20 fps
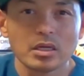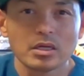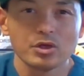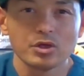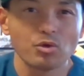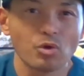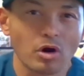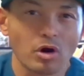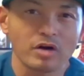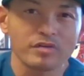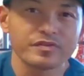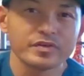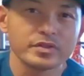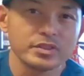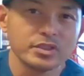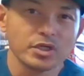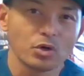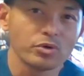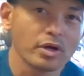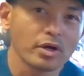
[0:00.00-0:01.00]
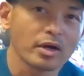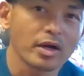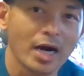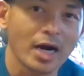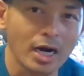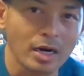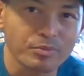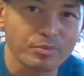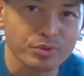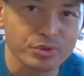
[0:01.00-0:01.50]
you often don't
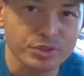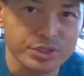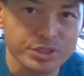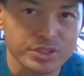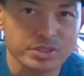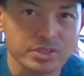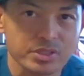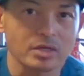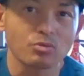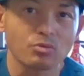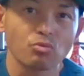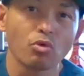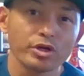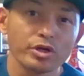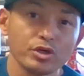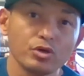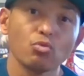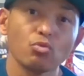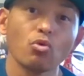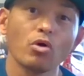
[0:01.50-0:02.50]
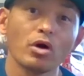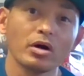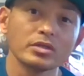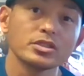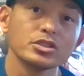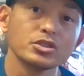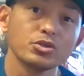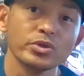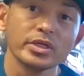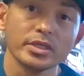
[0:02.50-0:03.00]
accomplish like what you want
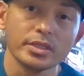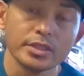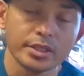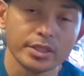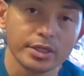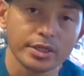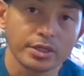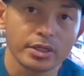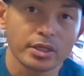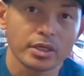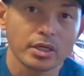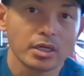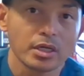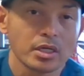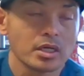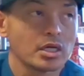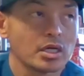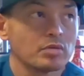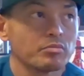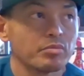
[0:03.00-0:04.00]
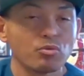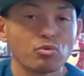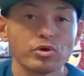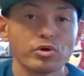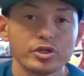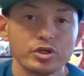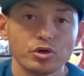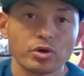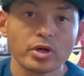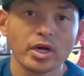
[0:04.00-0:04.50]
to in a year but what
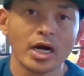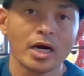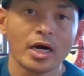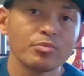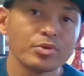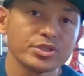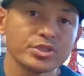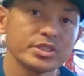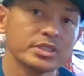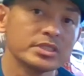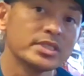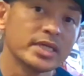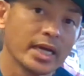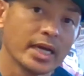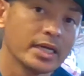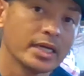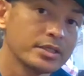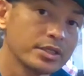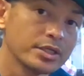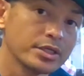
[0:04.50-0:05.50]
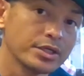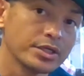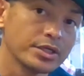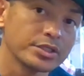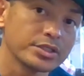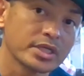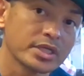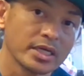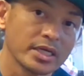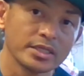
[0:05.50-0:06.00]
you accomplish in 10
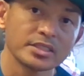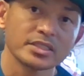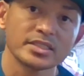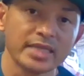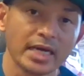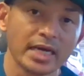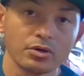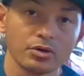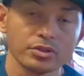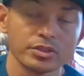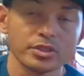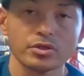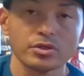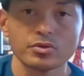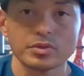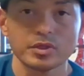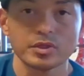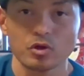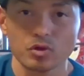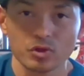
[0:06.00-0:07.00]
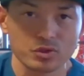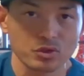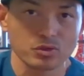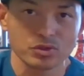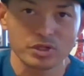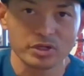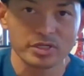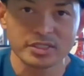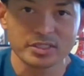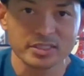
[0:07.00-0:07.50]
years can astound you. You know, those
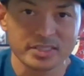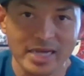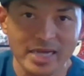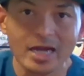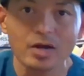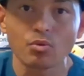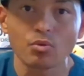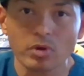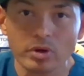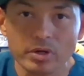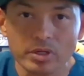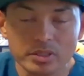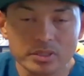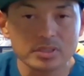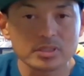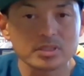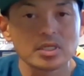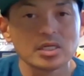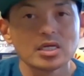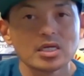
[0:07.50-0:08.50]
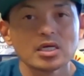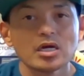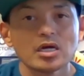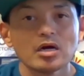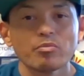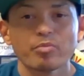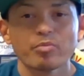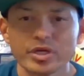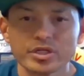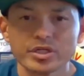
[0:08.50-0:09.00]
aren't exact words, mm.
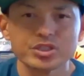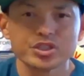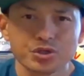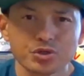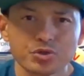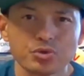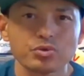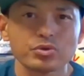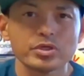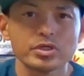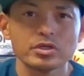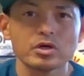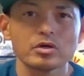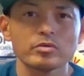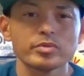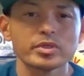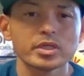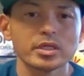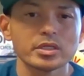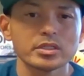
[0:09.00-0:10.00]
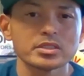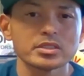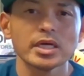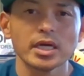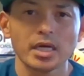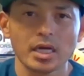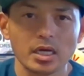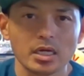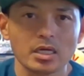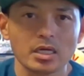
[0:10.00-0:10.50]
but it's true. Like because,
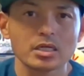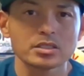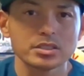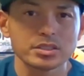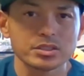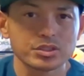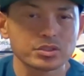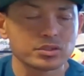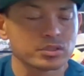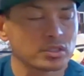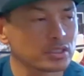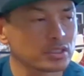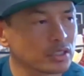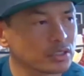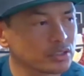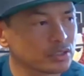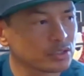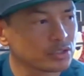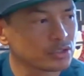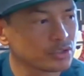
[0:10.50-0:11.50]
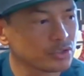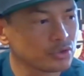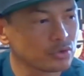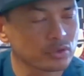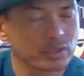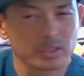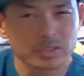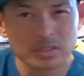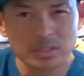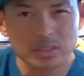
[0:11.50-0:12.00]
yeah, because yeah. it's because it's true.
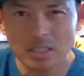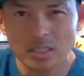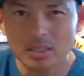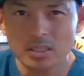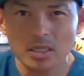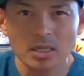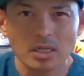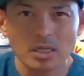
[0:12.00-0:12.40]
Because like